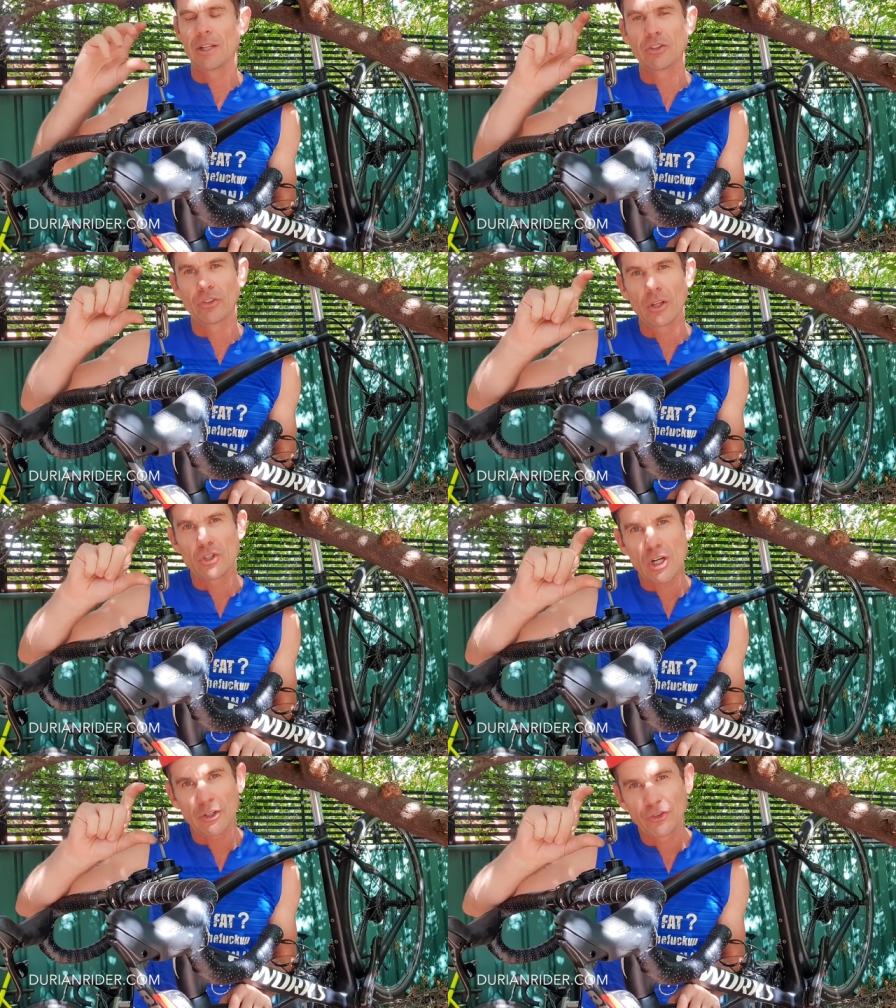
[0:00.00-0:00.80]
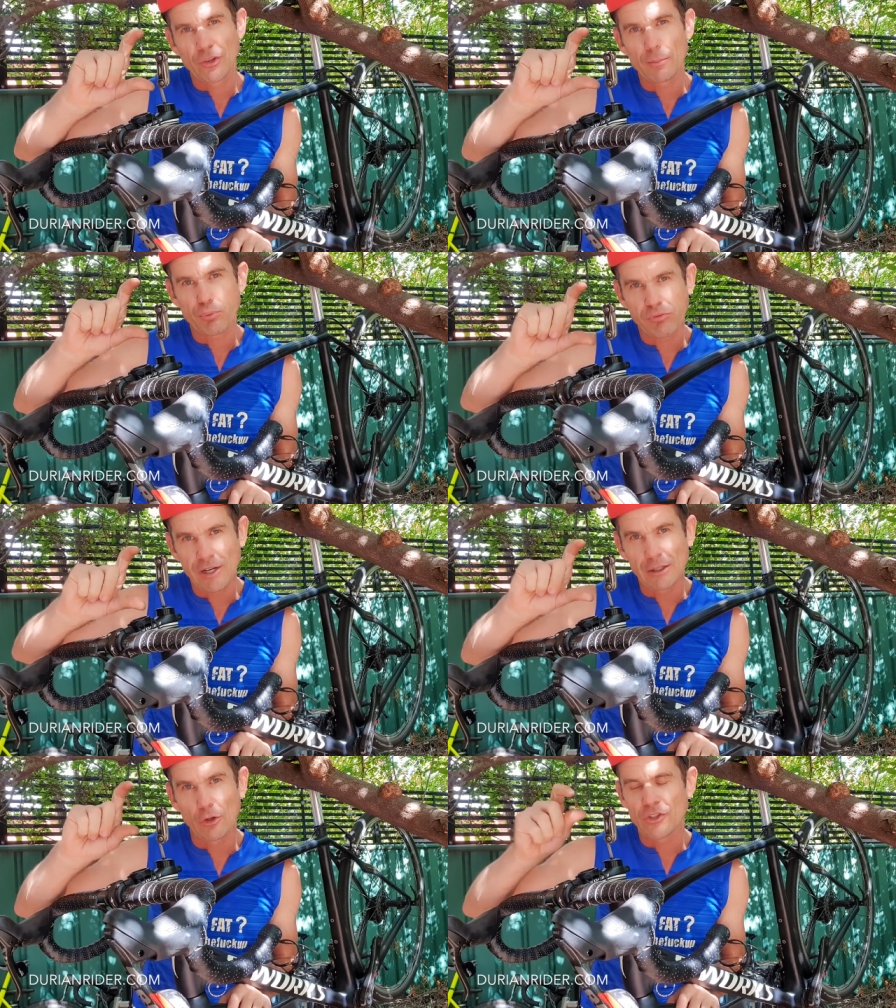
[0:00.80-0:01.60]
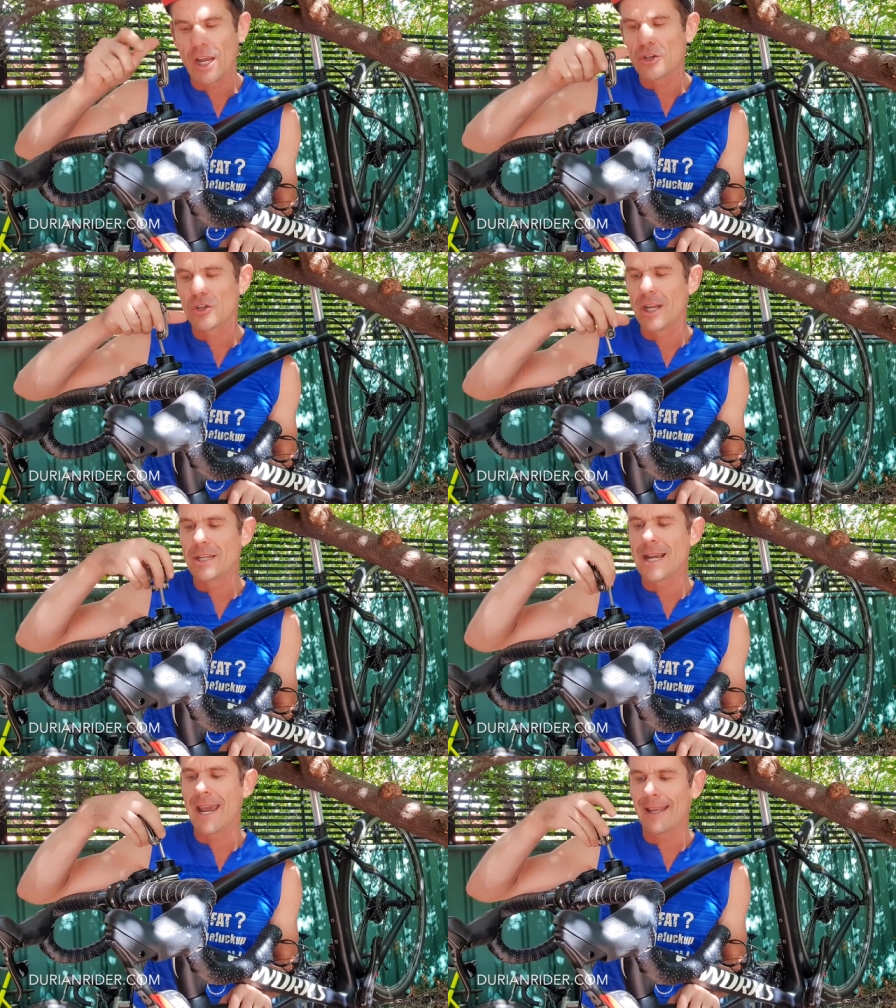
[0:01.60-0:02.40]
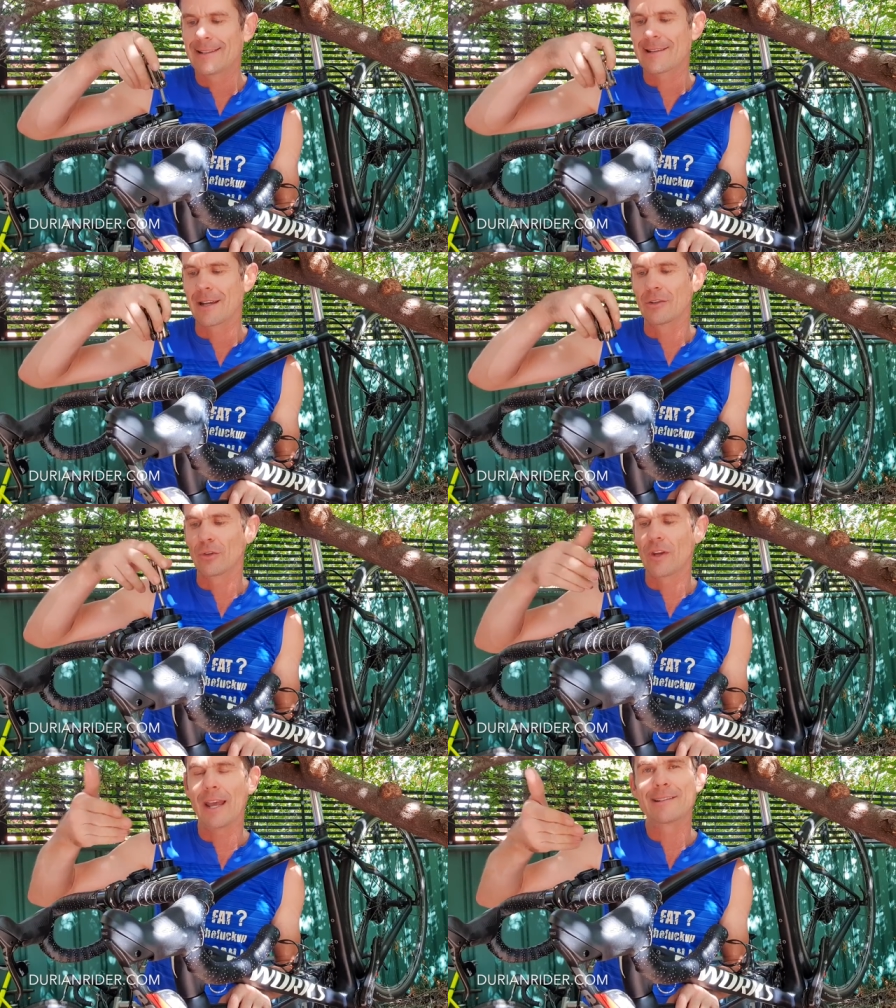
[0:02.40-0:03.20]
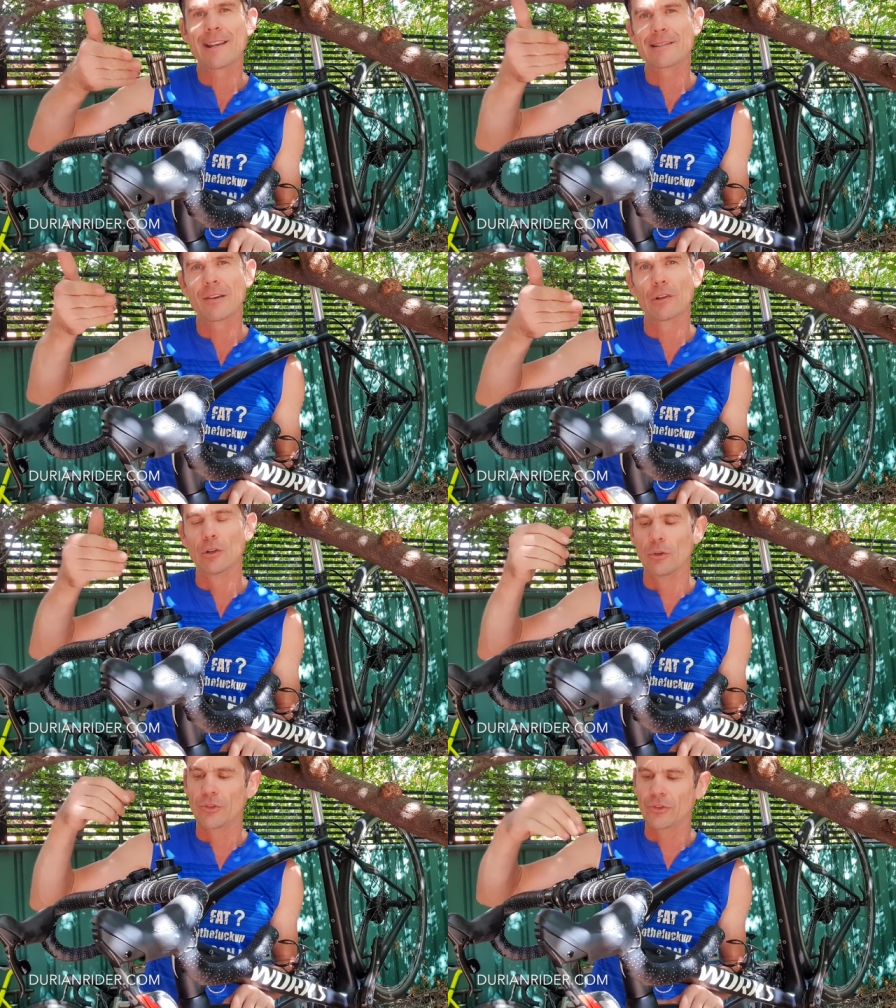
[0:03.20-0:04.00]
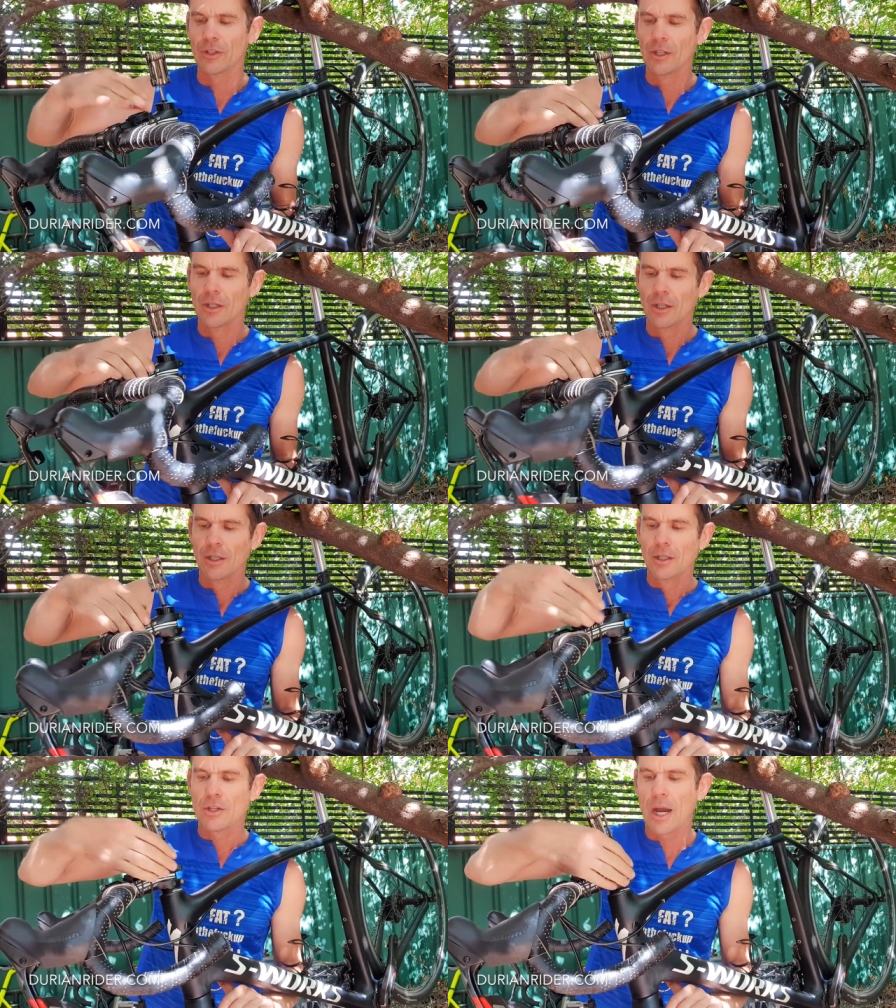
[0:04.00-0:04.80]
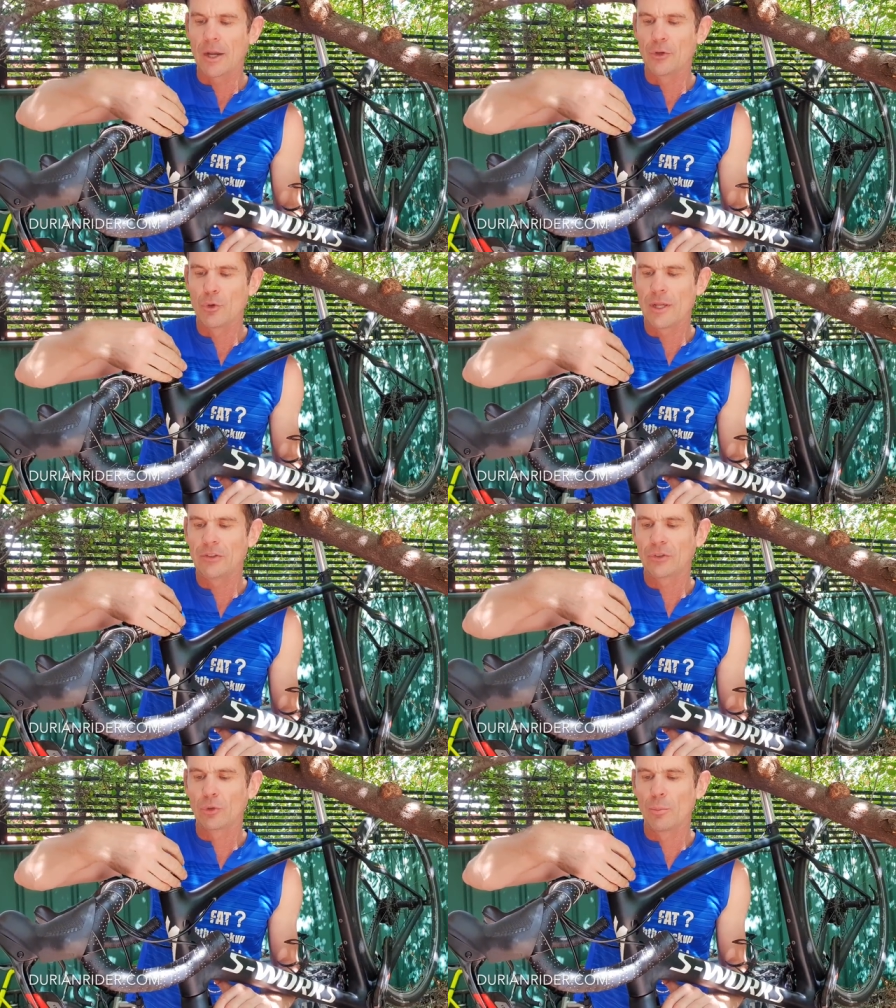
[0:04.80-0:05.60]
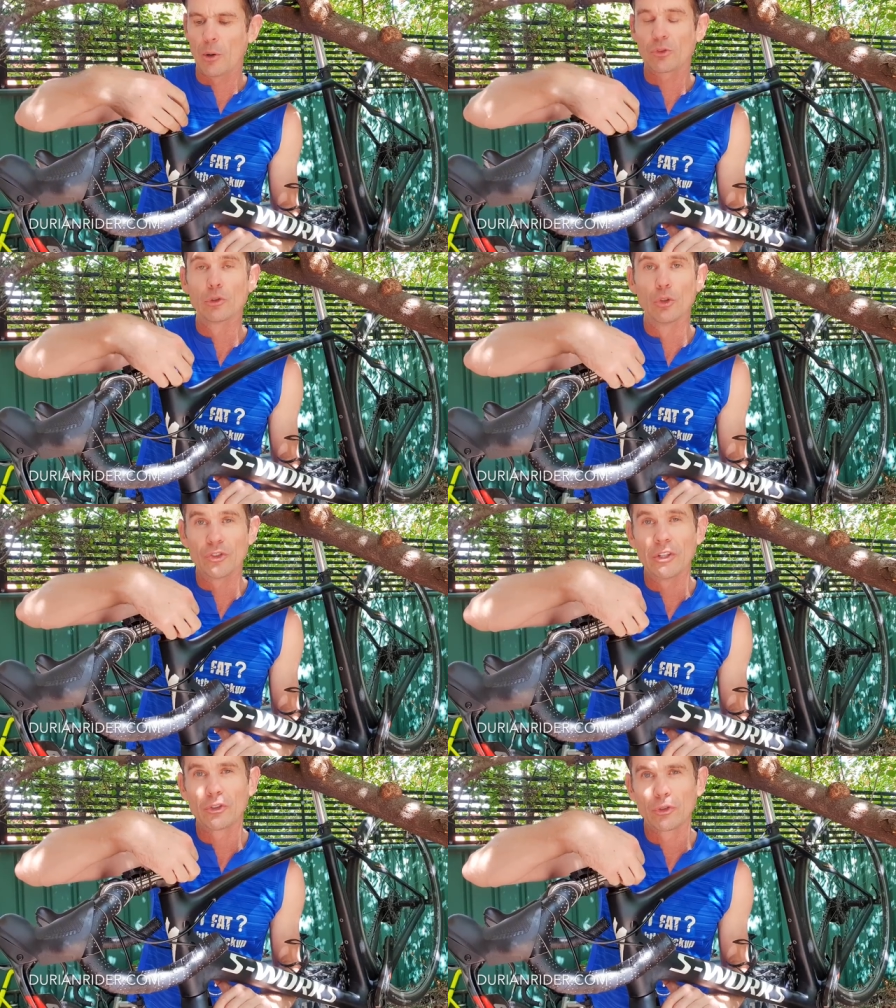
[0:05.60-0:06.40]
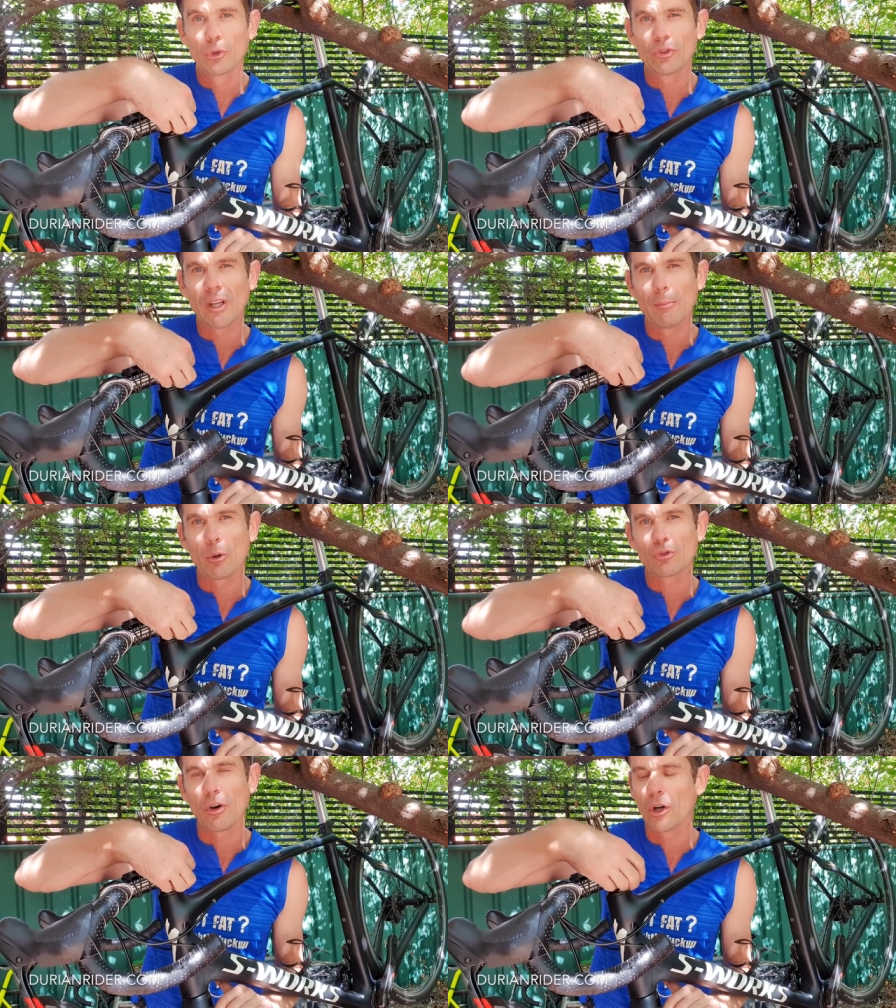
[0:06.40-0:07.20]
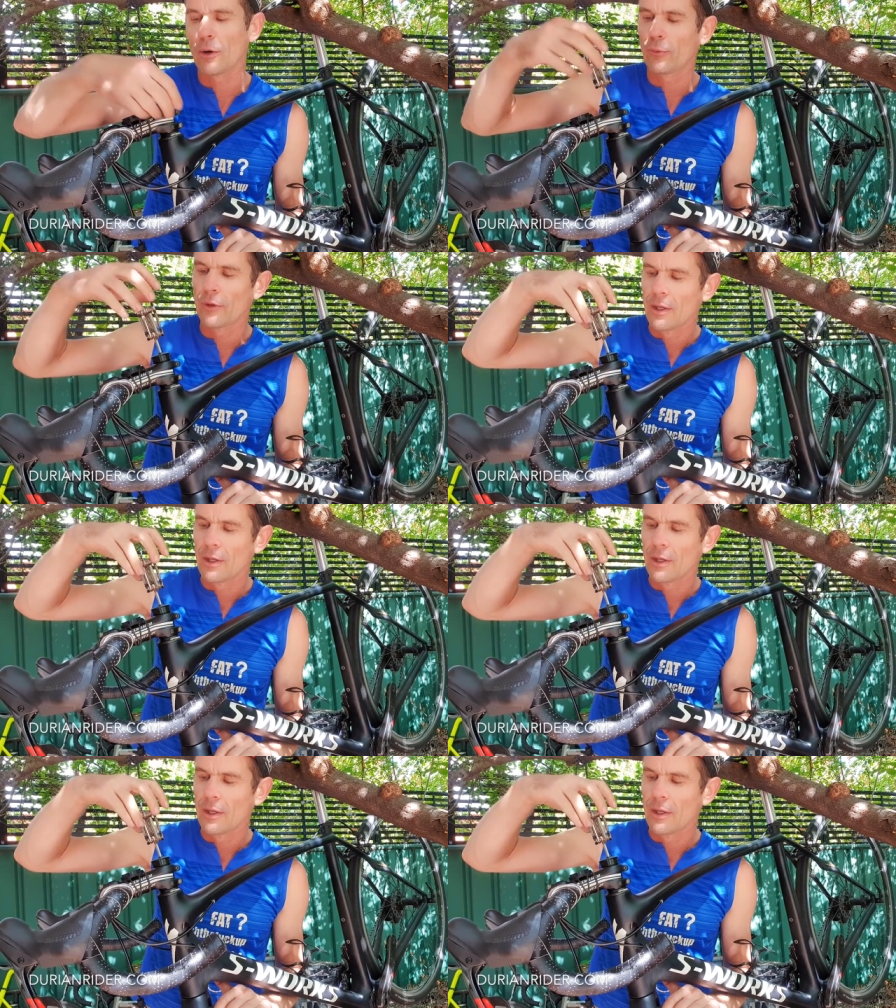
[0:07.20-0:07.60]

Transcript: It just adjusts the preload tension in your headset. So if your headset's ever loose, you undo these two bolts, loosen these two stem bolts right off,